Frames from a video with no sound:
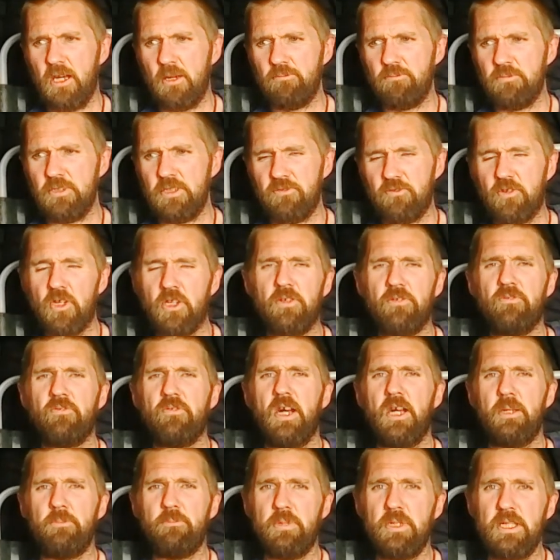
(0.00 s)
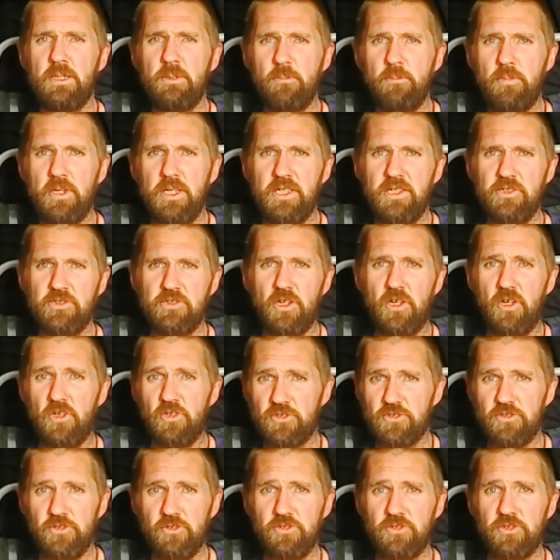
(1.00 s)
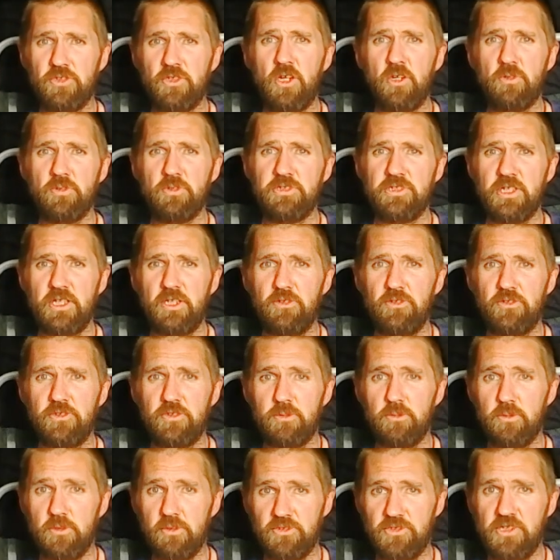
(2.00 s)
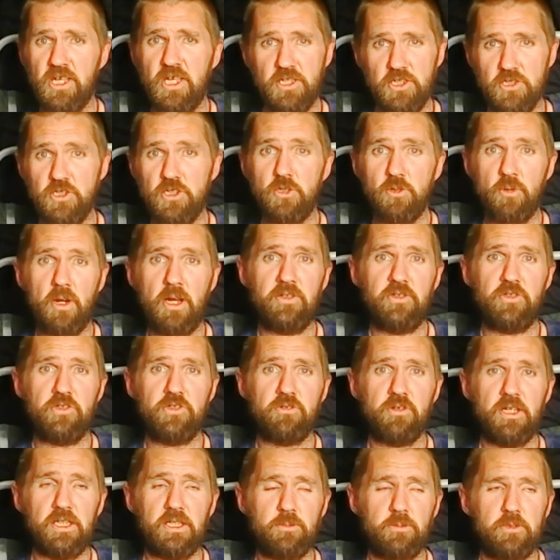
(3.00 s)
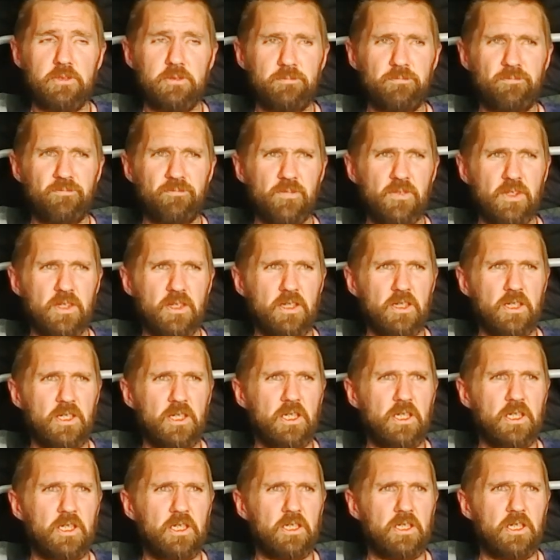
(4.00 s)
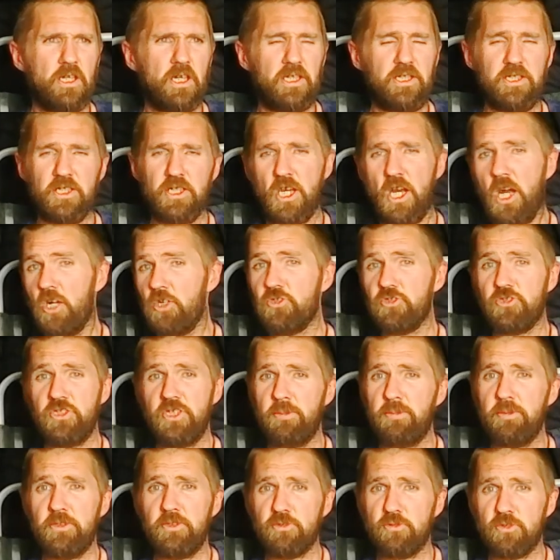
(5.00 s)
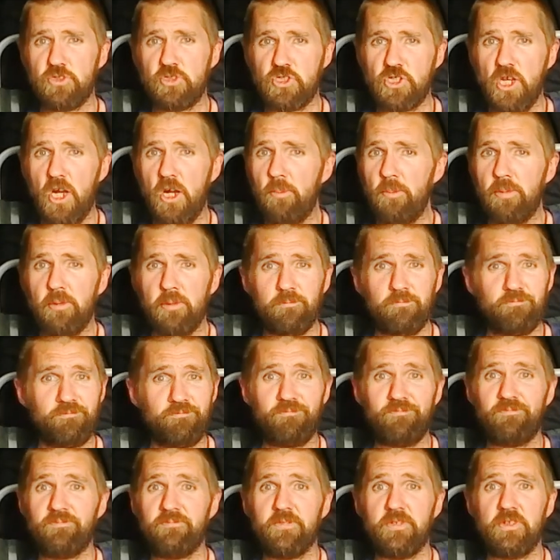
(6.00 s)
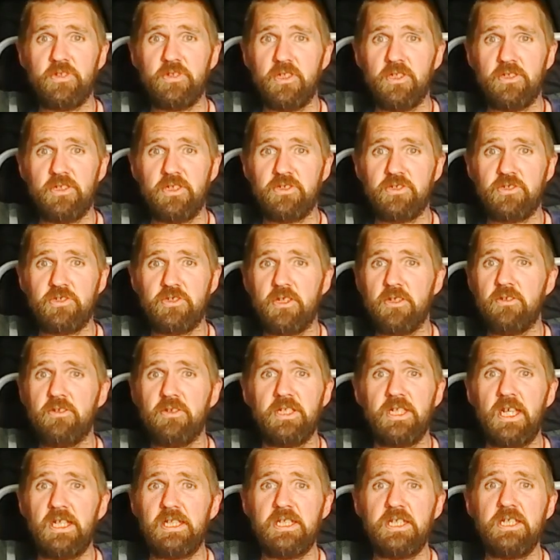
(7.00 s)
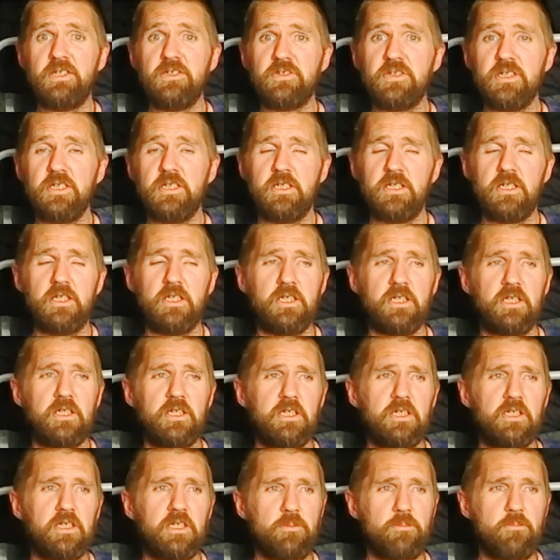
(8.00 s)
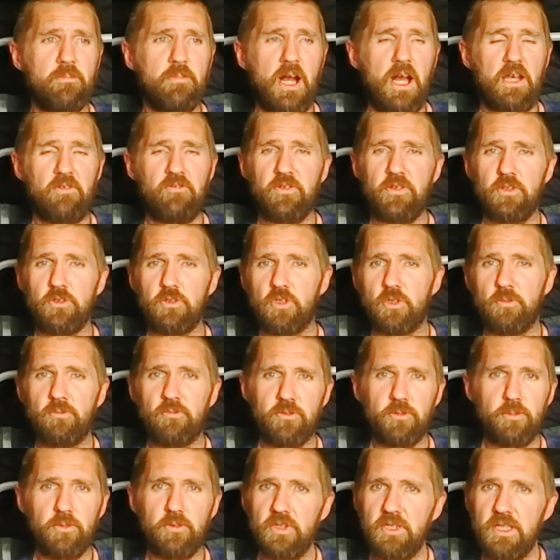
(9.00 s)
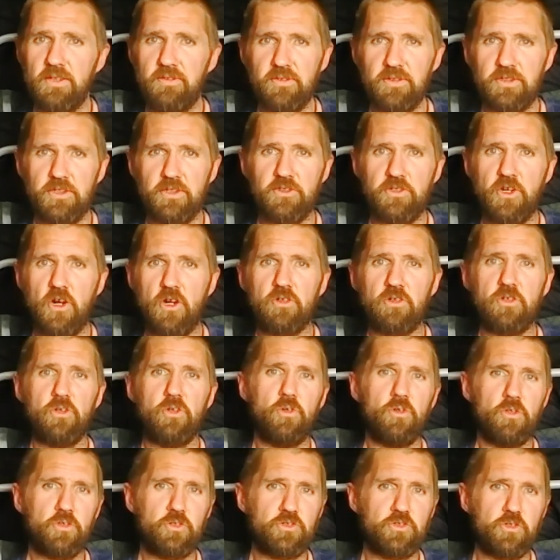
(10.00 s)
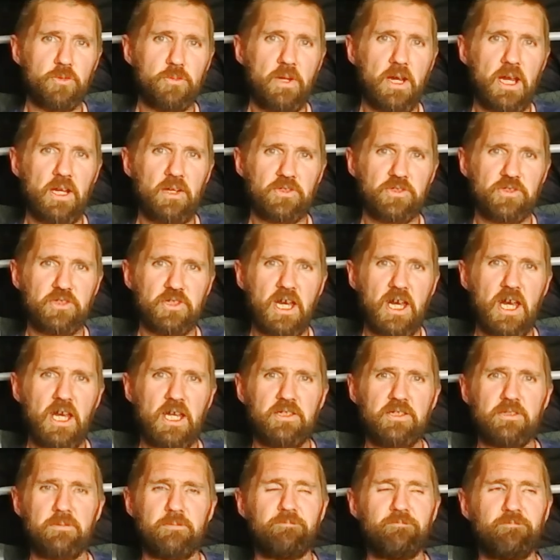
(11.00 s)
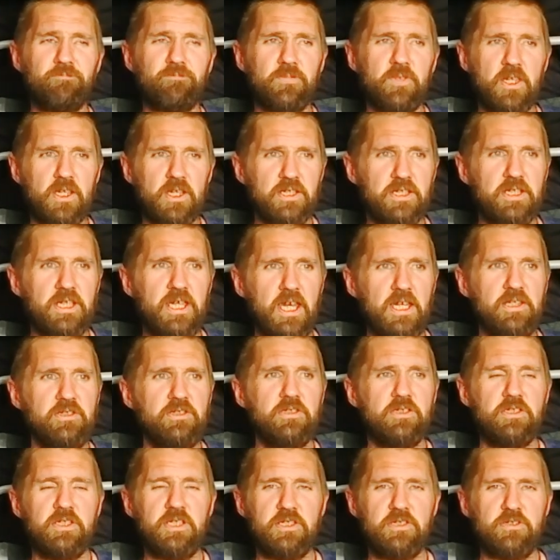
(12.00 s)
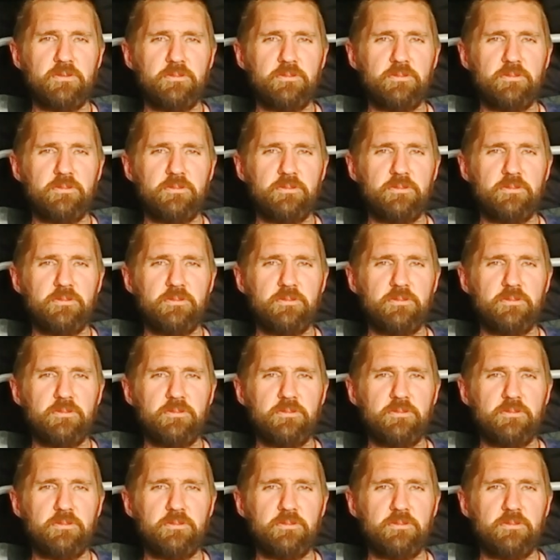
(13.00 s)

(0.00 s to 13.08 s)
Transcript: you've got to find B&Bs, hostels and hotels that will take you and your animal. You can't just nip into a shop. It's not necessarily that easy. You might feel comfortable leaving the dog hooked up outside. Again, you need to